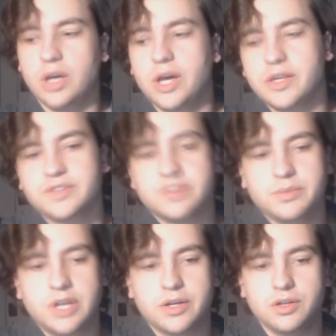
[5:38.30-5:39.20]
Yeah, I guess
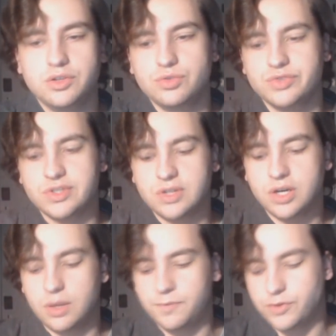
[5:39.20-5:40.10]
I'm not going to use the
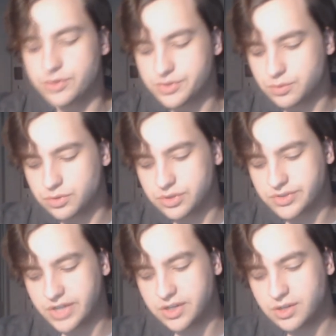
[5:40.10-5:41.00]
cup for this one
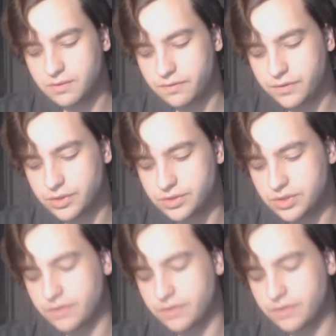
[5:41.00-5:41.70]
because I didn't even finish.